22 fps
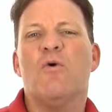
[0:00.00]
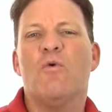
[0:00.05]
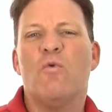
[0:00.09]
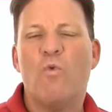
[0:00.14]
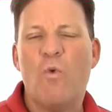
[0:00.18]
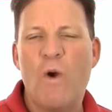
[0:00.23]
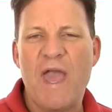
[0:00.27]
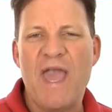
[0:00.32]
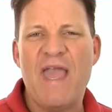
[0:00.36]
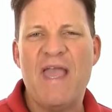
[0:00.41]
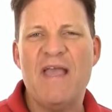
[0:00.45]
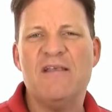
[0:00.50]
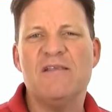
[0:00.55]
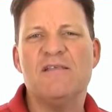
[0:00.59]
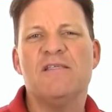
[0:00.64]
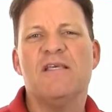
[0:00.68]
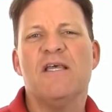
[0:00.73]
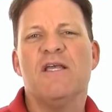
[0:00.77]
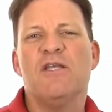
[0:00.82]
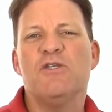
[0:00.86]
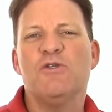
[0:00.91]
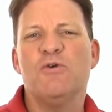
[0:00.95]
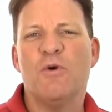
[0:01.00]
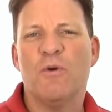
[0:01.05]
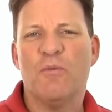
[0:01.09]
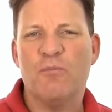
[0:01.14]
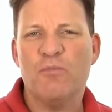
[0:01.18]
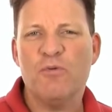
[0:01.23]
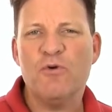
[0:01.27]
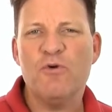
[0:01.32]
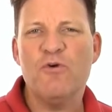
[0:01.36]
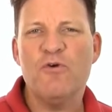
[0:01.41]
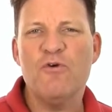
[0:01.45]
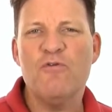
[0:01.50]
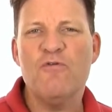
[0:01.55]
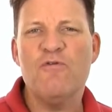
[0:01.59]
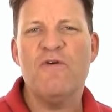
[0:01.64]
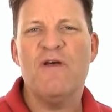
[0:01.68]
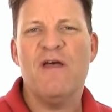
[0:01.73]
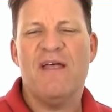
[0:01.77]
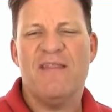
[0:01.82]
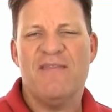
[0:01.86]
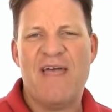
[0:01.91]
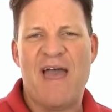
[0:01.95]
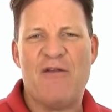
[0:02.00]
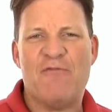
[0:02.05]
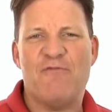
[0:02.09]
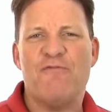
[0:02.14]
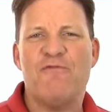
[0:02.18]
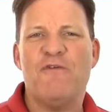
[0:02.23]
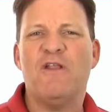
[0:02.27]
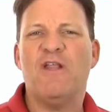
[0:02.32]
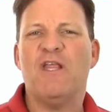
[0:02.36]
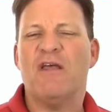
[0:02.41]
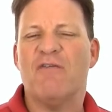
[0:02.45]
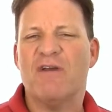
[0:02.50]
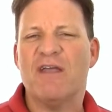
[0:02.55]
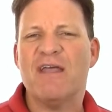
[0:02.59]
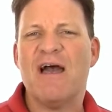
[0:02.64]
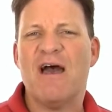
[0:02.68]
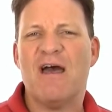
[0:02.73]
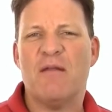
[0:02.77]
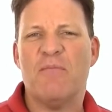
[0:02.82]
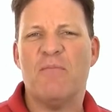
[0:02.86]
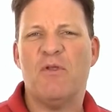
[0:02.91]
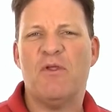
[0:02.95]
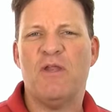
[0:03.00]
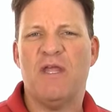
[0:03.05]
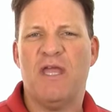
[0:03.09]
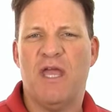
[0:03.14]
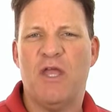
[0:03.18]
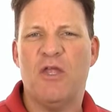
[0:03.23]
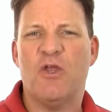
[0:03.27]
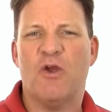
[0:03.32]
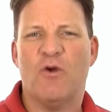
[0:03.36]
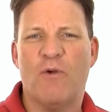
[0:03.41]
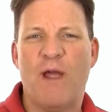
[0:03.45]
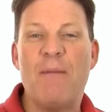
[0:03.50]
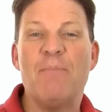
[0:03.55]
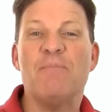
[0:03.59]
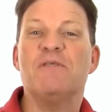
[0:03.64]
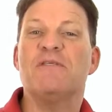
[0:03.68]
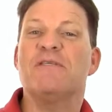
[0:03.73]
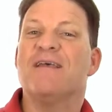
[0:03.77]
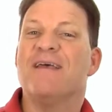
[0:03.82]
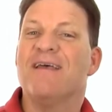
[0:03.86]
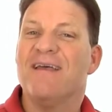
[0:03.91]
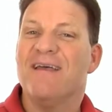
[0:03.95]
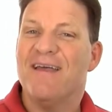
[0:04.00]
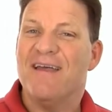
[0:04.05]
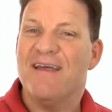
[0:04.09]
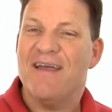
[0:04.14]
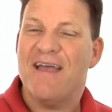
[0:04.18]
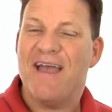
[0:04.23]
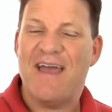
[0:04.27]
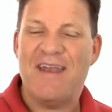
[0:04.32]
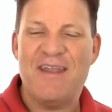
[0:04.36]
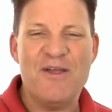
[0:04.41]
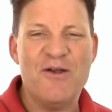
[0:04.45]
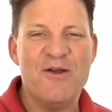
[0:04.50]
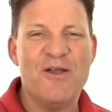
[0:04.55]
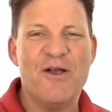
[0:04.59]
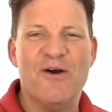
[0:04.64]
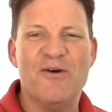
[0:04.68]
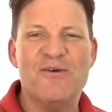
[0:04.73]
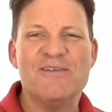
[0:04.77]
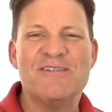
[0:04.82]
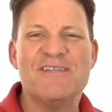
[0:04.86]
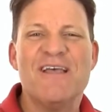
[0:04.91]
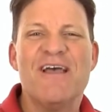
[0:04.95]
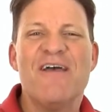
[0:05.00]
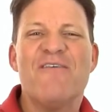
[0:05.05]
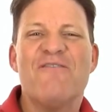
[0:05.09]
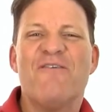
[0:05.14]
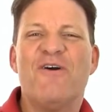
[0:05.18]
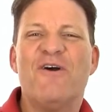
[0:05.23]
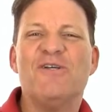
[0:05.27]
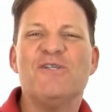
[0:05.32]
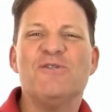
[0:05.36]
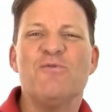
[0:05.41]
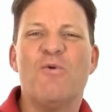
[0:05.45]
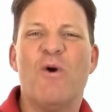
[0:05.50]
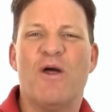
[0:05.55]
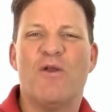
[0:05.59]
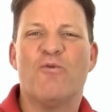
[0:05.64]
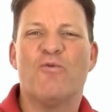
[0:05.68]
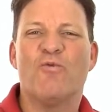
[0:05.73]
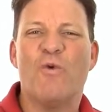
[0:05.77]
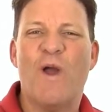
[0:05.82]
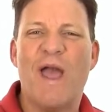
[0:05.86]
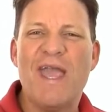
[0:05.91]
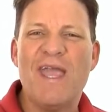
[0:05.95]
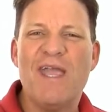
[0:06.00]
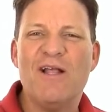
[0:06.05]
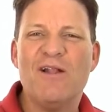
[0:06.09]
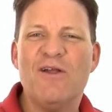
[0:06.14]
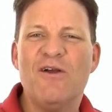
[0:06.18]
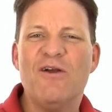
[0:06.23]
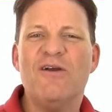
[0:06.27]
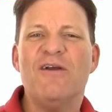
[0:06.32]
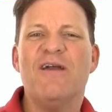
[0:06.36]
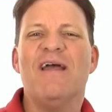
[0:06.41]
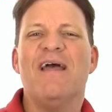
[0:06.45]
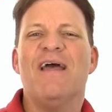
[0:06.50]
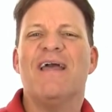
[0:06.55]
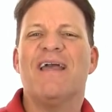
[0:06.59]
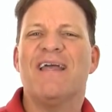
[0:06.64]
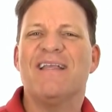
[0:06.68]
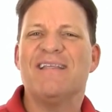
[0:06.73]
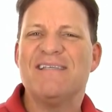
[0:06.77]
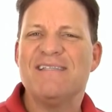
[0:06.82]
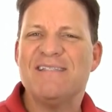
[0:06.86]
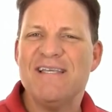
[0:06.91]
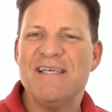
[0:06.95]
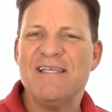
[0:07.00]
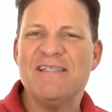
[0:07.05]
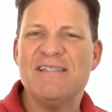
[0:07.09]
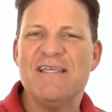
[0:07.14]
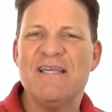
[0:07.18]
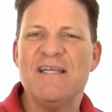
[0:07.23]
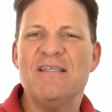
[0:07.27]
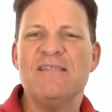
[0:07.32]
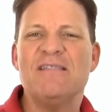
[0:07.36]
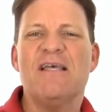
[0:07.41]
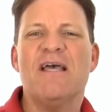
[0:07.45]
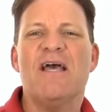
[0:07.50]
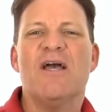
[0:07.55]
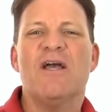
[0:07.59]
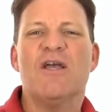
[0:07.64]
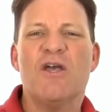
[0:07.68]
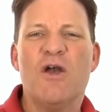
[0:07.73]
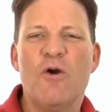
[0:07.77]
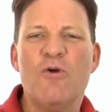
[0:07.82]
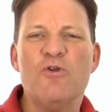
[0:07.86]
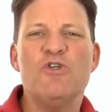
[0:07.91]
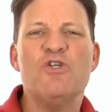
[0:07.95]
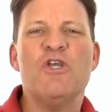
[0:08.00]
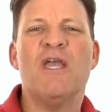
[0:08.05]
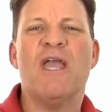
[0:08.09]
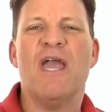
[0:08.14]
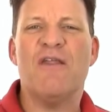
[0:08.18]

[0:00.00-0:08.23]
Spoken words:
ways to improve that feeling of accountability in your reps, and here goes. First one, regular, consistent coaching